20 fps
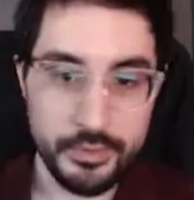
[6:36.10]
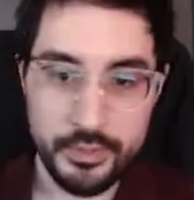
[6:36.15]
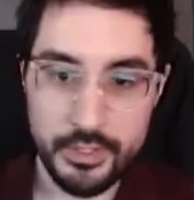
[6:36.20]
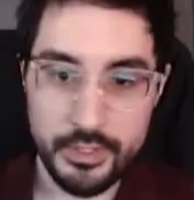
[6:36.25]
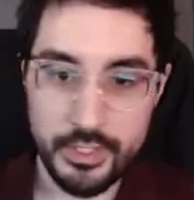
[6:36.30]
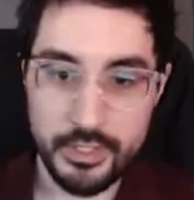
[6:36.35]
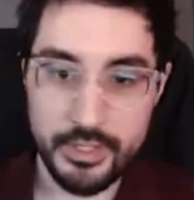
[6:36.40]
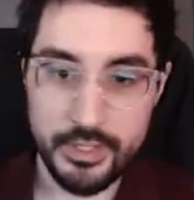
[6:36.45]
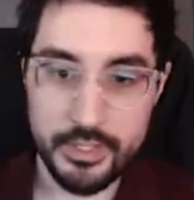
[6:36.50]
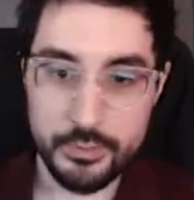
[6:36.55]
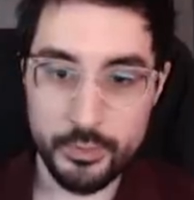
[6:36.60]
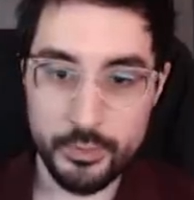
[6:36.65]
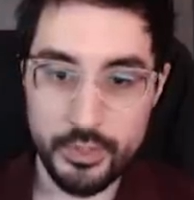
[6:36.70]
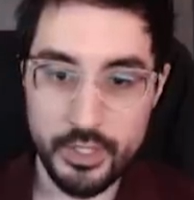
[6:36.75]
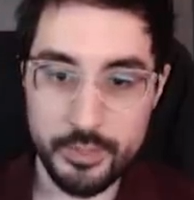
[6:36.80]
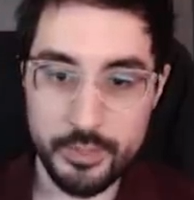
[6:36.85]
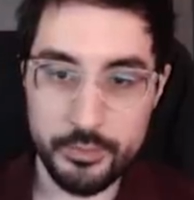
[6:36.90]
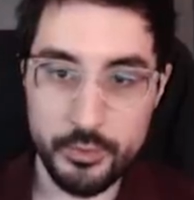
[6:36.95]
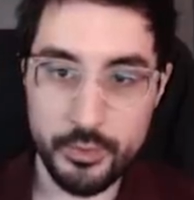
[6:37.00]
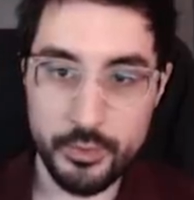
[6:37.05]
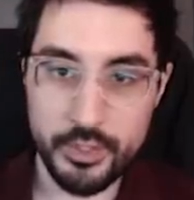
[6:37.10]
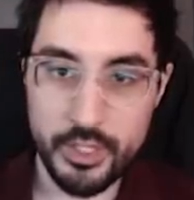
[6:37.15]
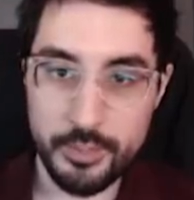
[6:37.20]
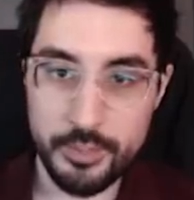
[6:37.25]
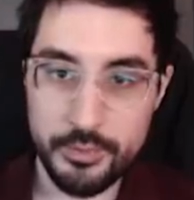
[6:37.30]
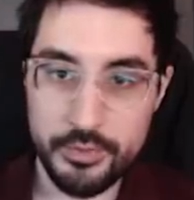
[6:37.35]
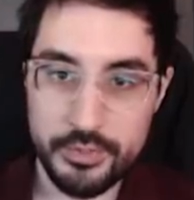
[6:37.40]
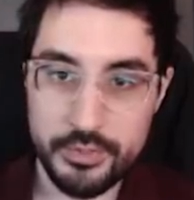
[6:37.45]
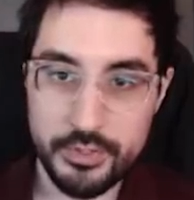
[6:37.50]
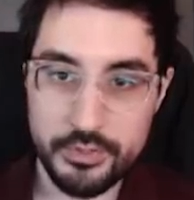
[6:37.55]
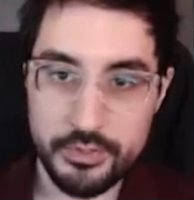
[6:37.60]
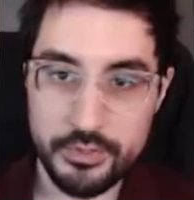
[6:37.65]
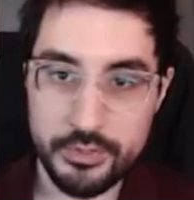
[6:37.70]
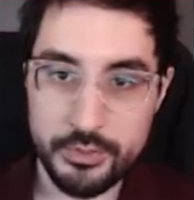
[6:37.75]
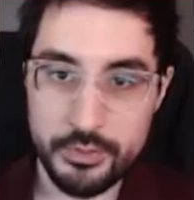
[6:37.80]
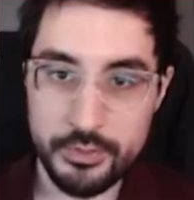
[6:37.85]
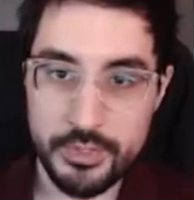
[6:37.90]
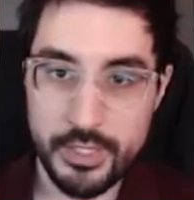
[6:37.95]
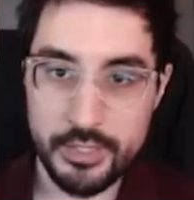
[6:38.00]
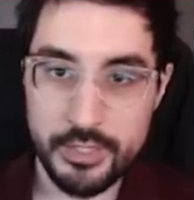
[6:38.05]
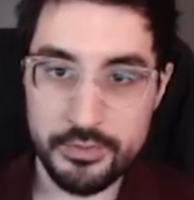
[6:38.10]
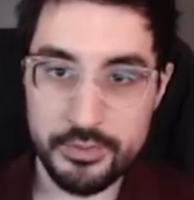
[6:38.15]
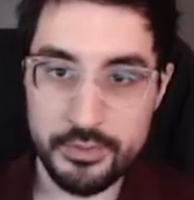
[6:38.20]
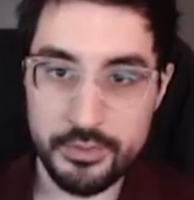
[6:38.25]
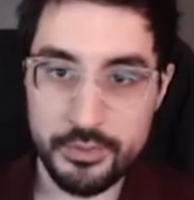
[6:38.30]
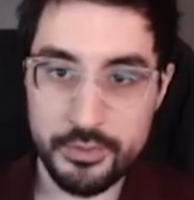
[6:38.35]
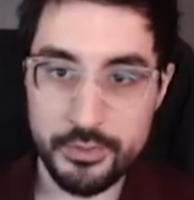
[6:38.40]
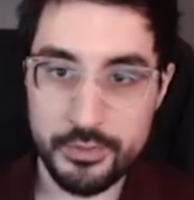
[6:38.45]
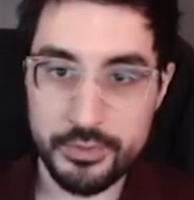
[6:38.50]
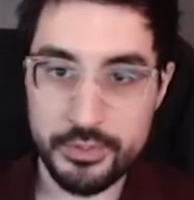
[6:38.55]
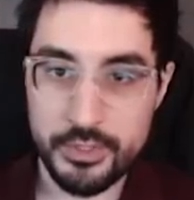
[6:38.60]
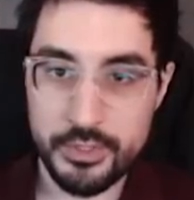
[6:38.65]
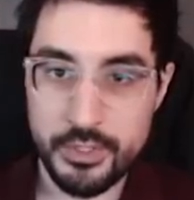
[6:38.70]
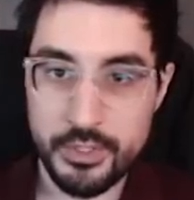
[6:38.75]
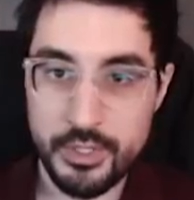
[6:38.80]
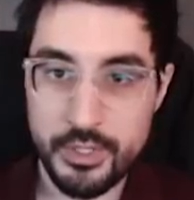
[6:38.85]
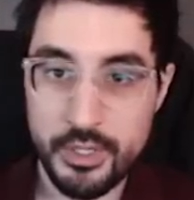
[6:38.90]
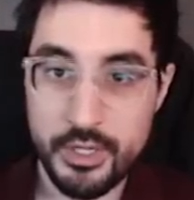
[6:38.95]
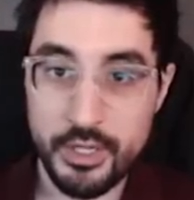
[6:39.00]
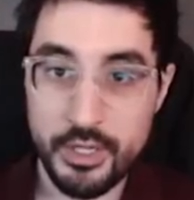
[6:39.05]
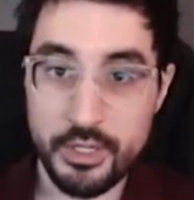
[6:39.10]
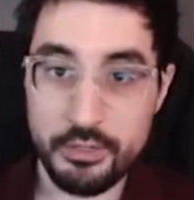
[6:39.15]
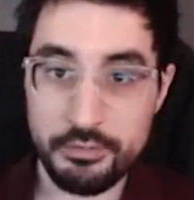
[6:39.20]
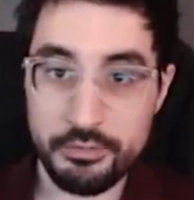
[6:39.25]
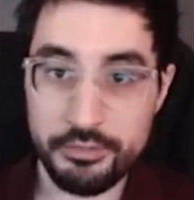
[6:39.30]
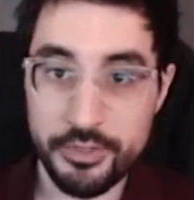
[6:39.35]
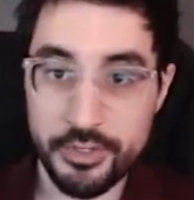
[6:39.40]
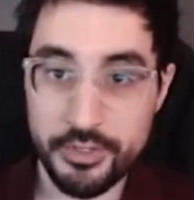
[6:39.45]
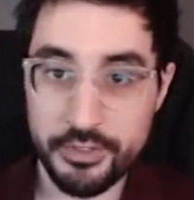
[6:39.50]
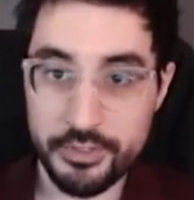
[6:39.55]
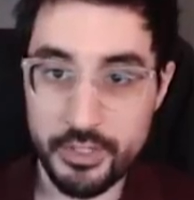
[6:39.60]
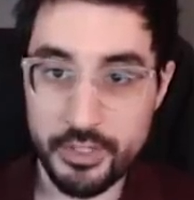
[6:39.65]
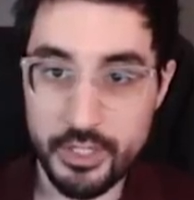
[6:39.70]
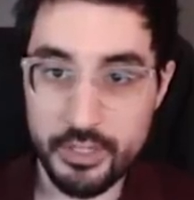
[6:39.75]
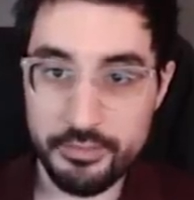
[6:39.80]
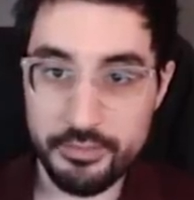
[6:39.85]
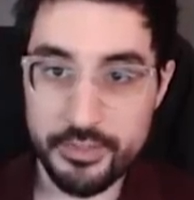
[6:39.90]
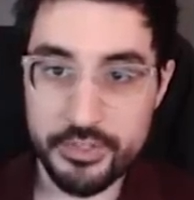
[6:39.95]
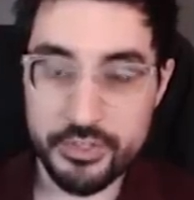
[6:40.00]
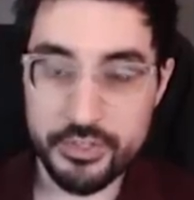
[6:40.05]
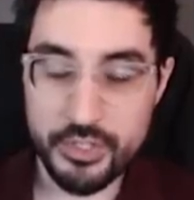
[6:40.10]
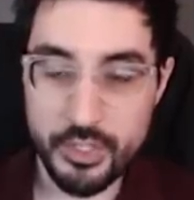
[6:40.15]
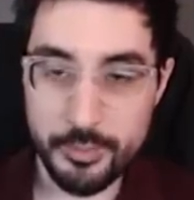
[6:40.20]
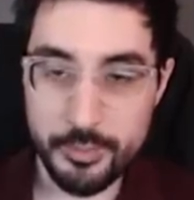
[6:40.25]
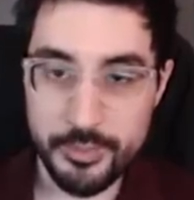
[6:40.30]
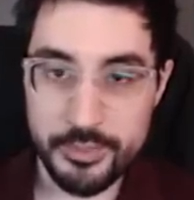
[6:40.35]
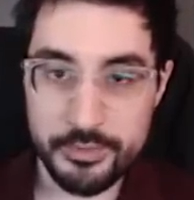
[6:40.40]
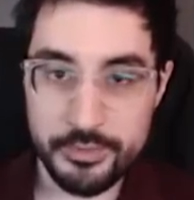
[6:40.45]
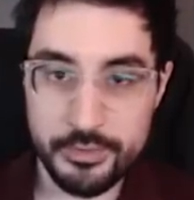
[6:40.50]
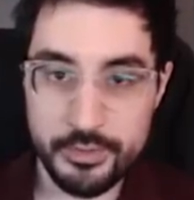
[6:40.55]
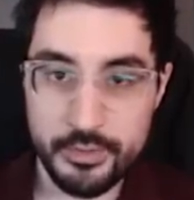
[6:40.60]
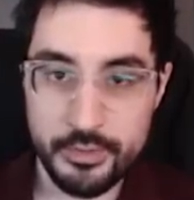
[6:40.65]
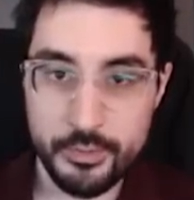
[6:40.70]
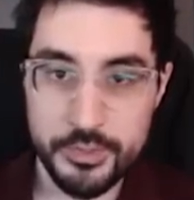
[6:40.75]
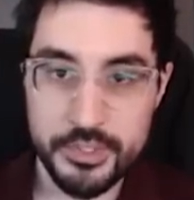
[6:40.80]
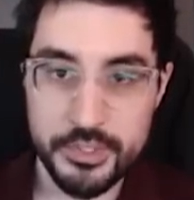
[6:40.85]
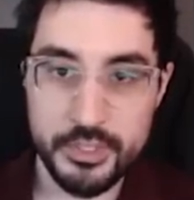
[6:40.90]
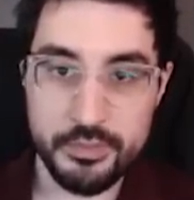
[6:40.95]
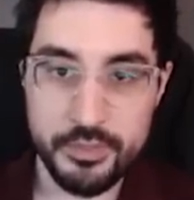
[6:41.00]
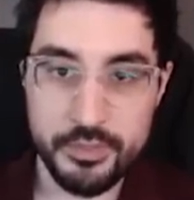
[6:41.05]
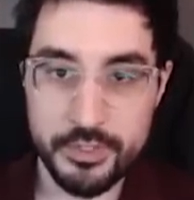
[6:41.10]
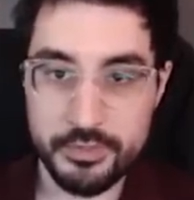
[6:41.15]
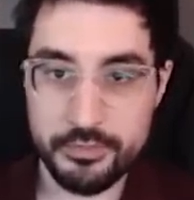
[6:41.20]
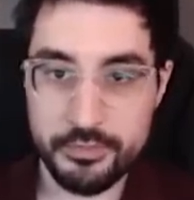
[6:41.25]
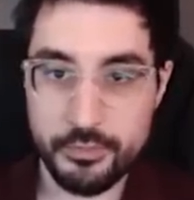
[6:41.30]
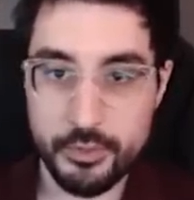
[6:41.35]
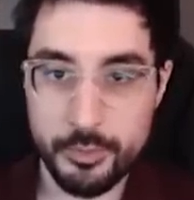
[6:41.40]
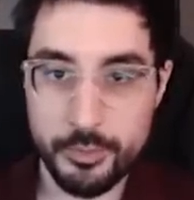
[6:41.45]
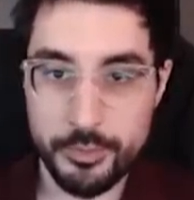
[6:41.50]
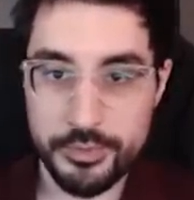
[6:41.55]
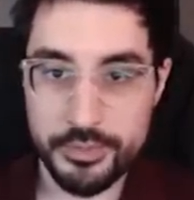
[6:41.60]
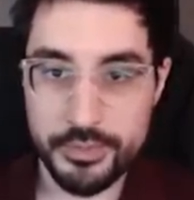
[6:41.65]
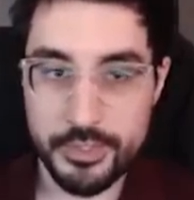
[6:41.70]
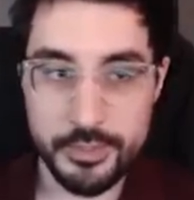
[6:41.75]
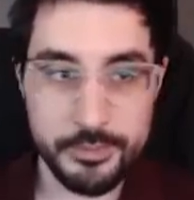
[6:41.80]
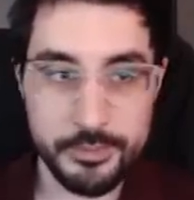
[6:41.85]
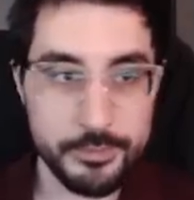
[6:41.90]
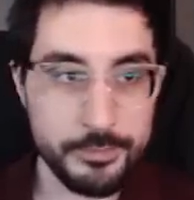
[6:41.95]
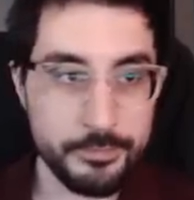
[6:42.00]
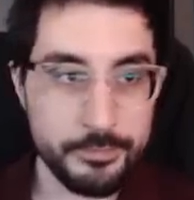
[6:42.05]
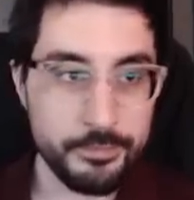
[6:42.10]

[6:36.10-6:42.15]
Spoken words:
And that's what I'm doing. I'm using 2 tattoos of the Katava Shaman, which give us 4%.